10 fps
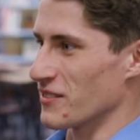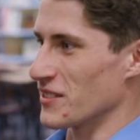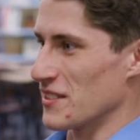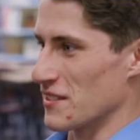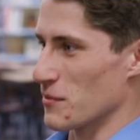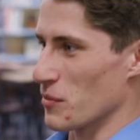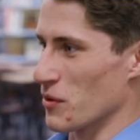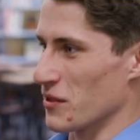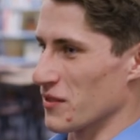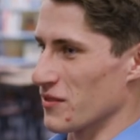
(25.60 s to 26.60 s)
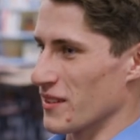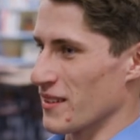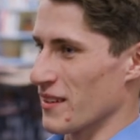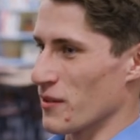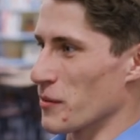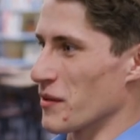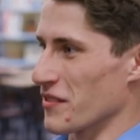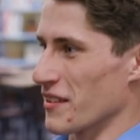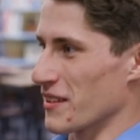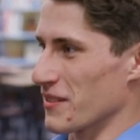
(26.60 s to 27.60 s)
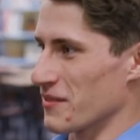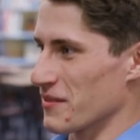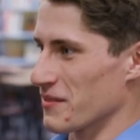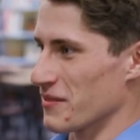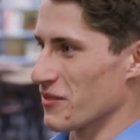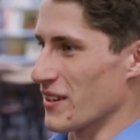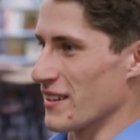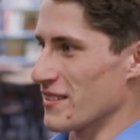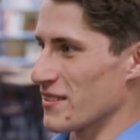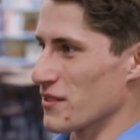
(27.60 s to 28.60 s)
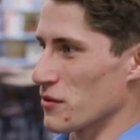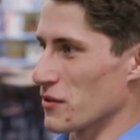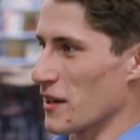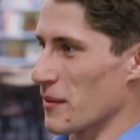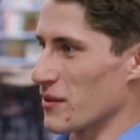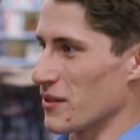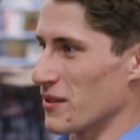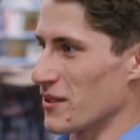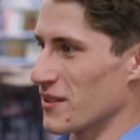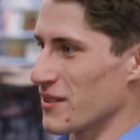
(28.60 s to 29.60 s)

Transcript: are really supportive, and they're almost like a friend to look up to.